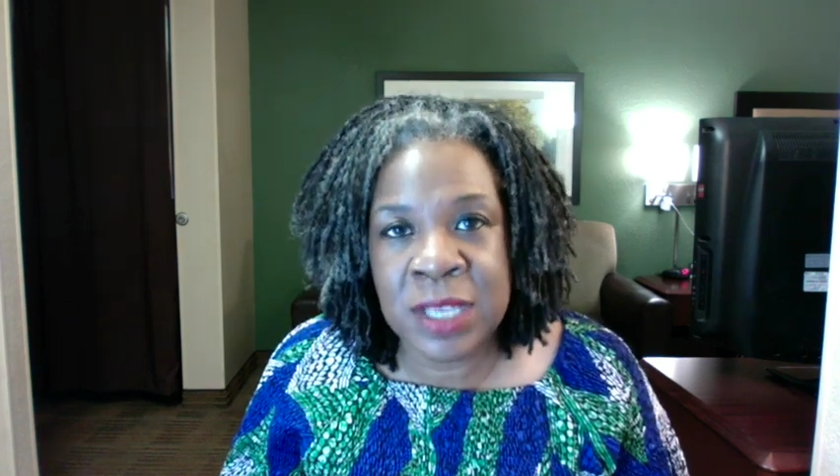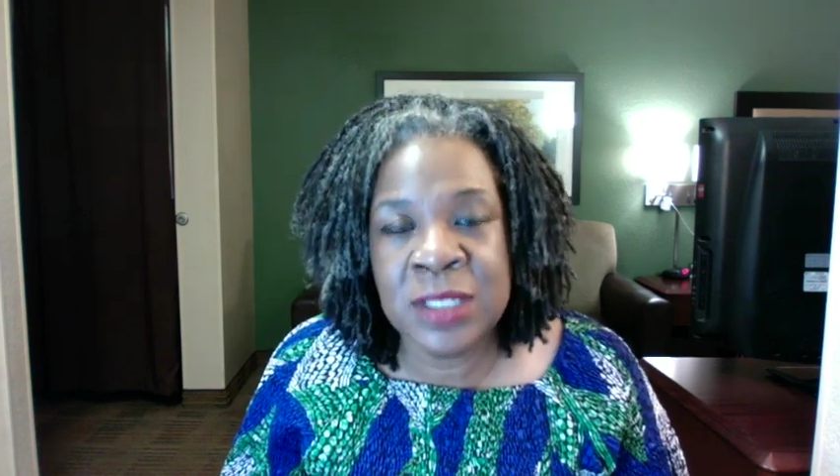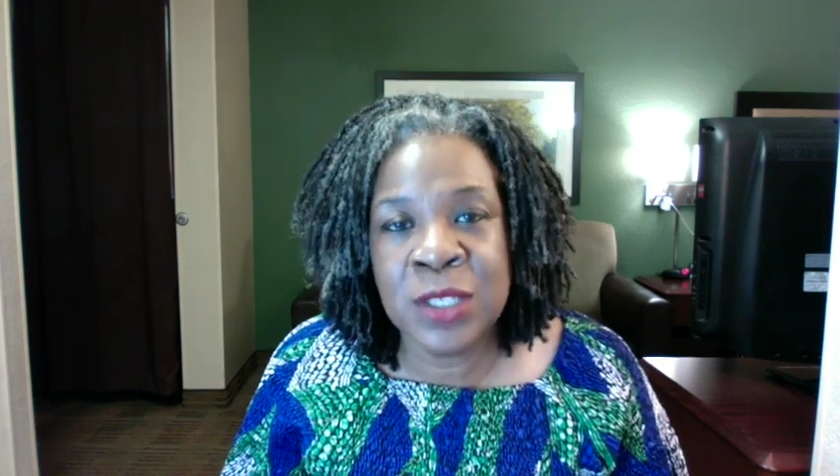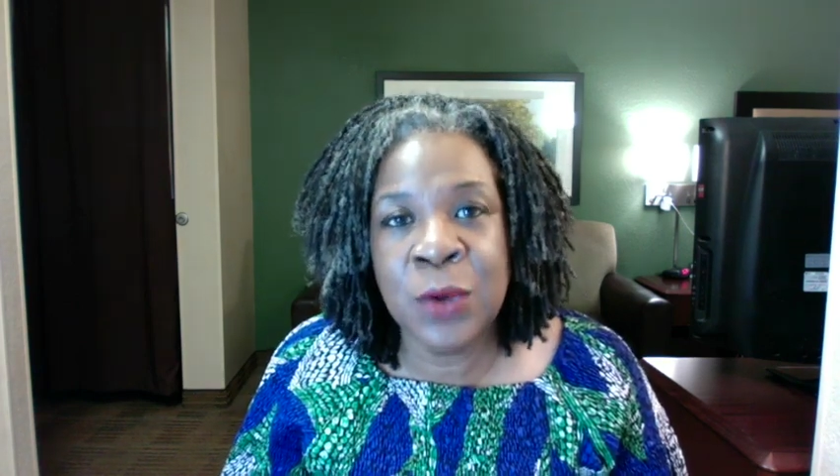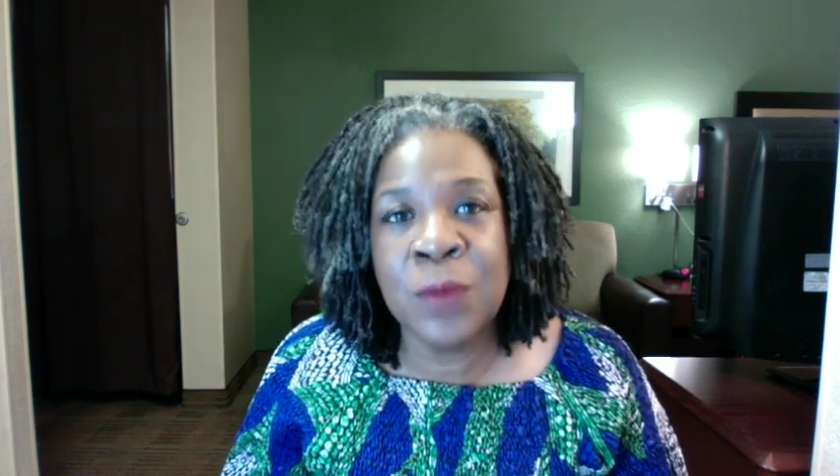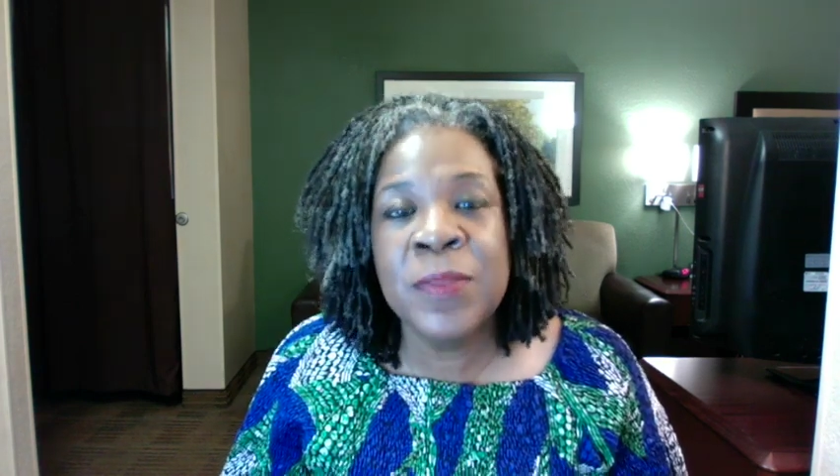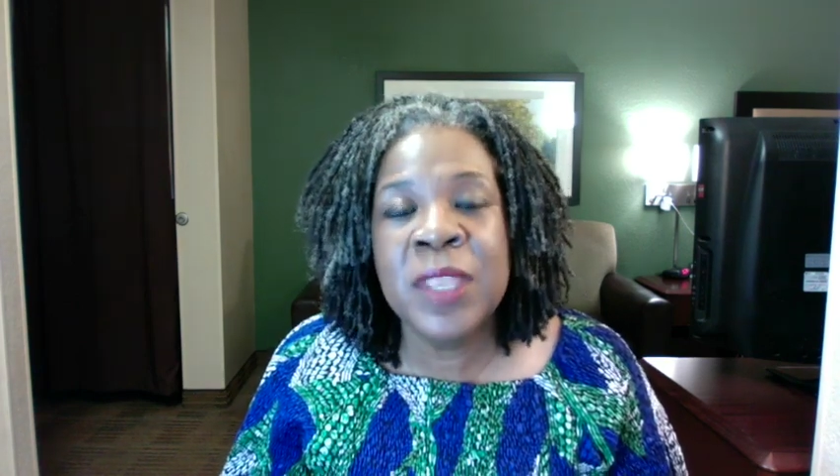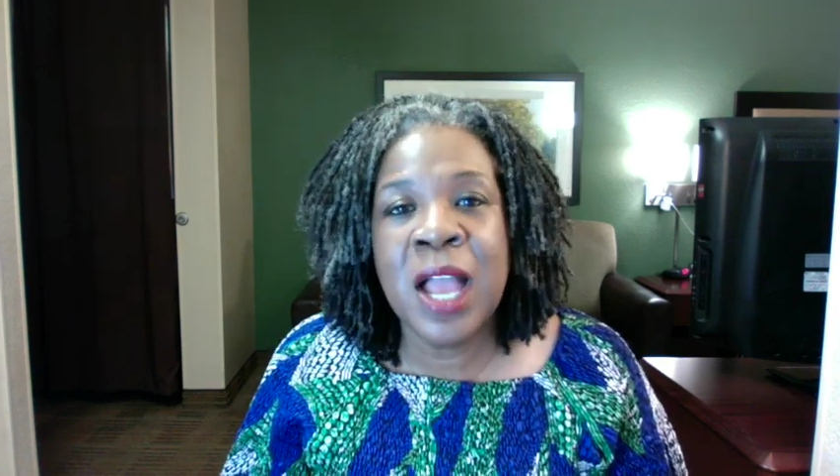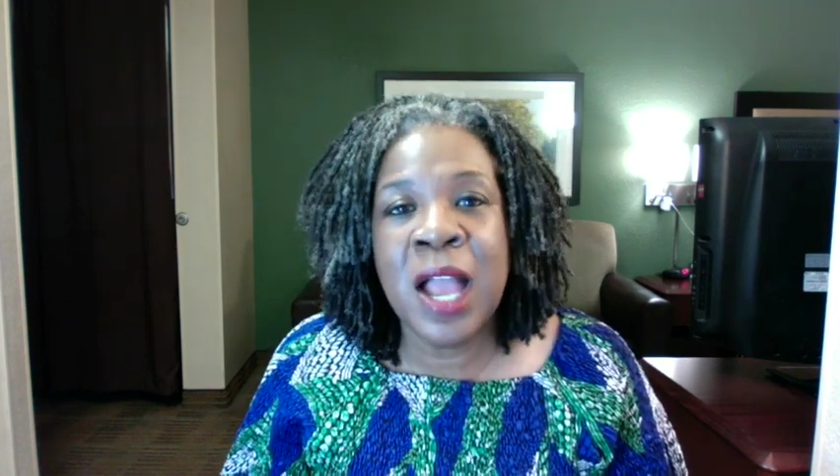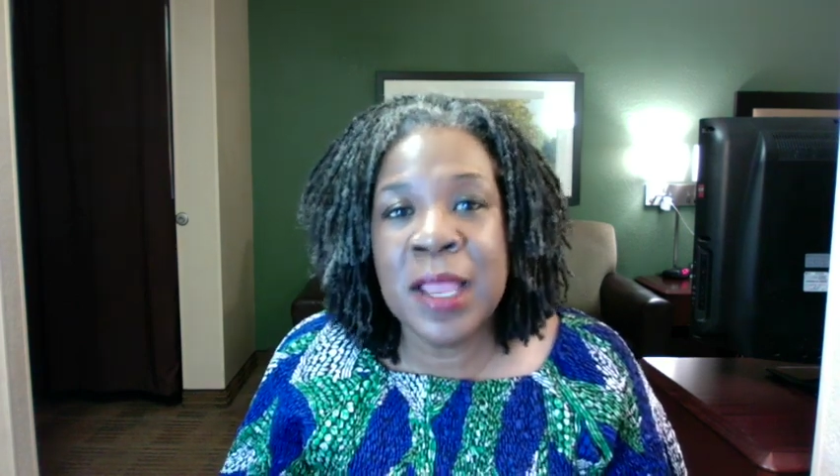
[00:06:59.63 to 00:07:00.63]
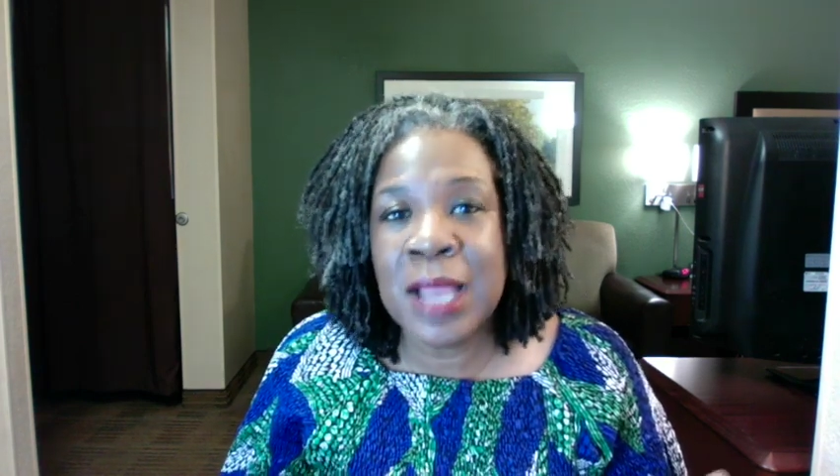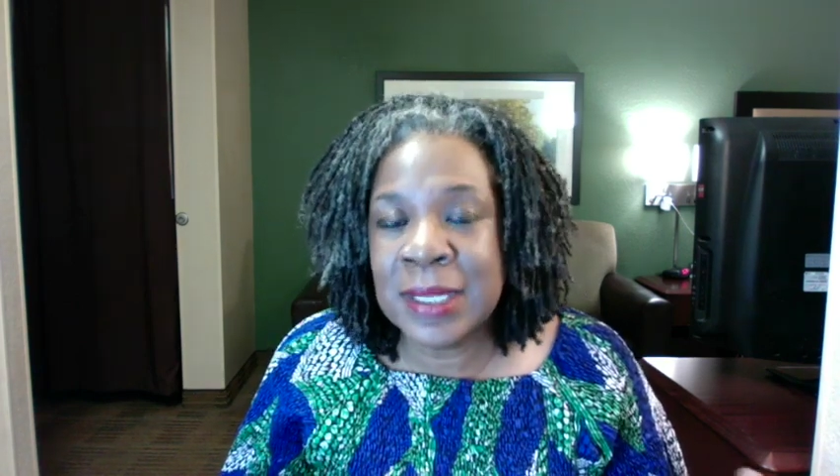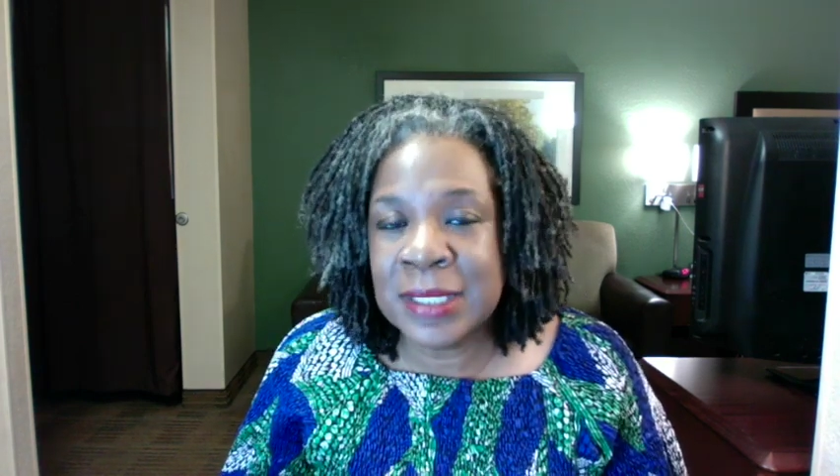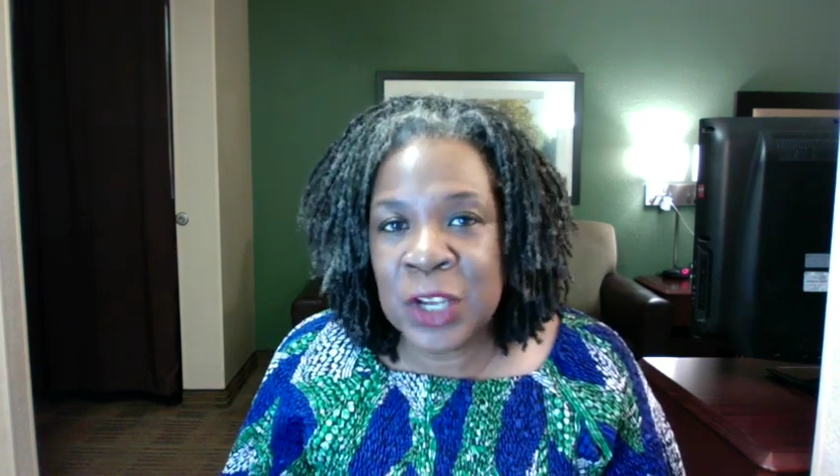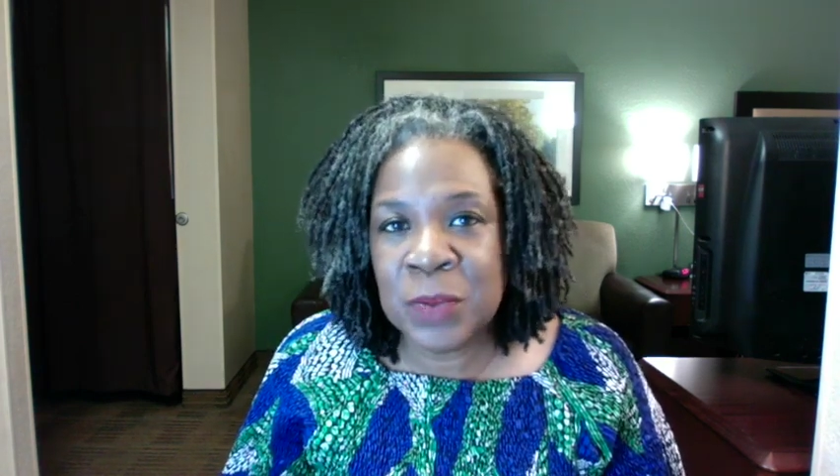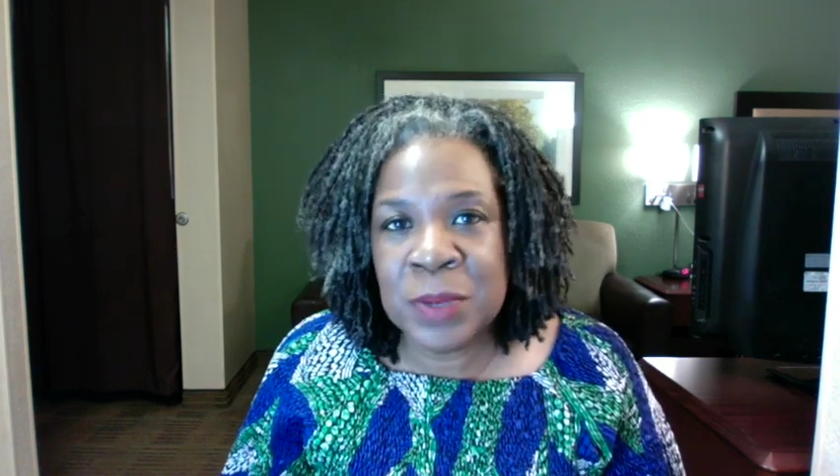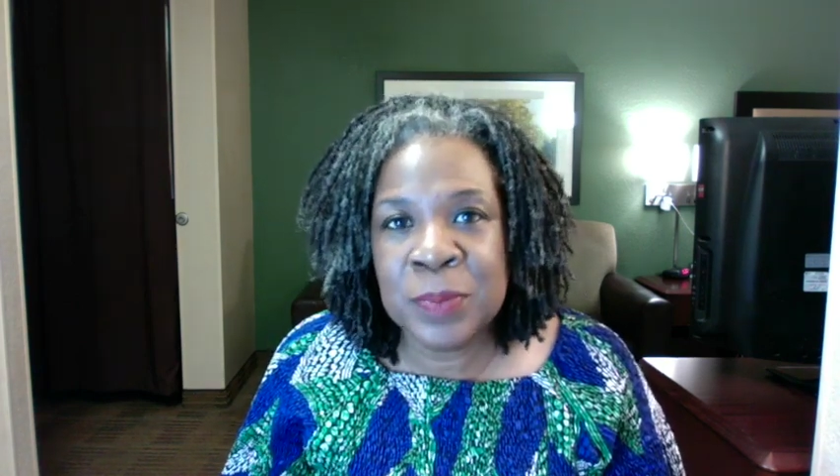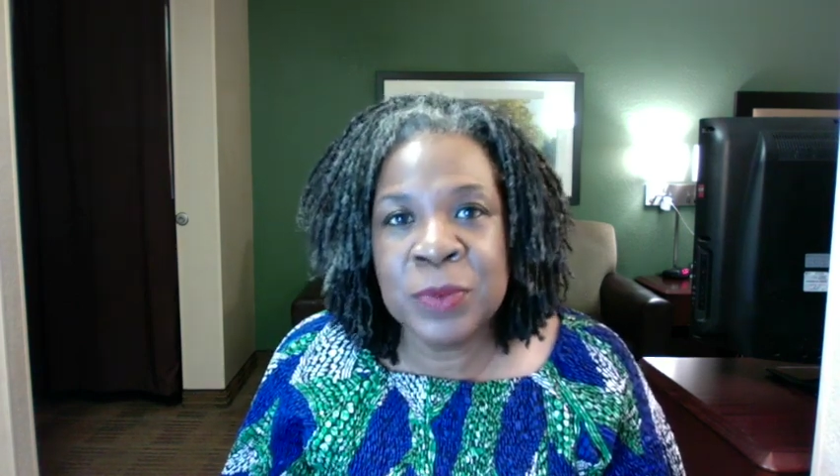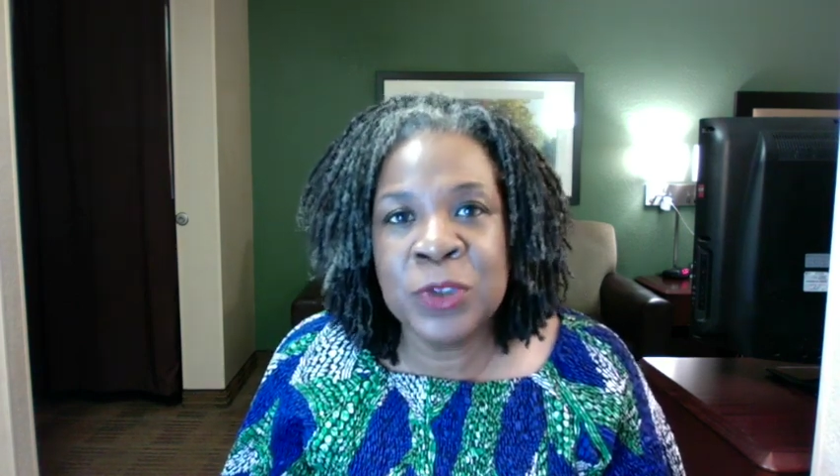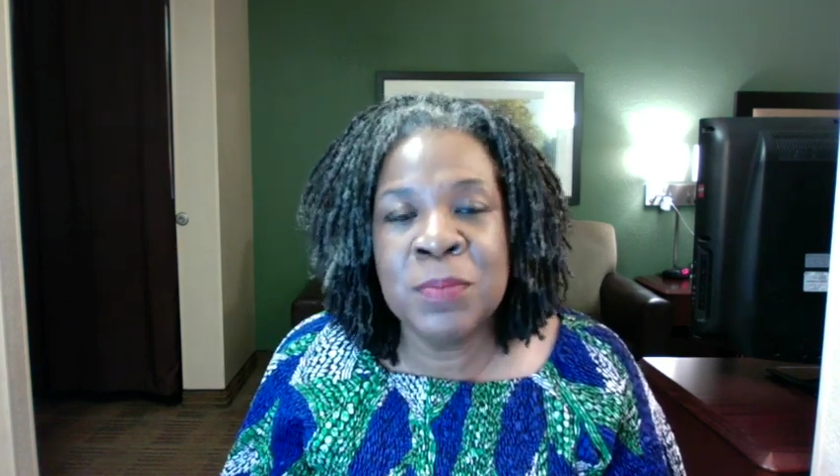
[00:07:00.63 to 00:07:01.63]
So I tell people to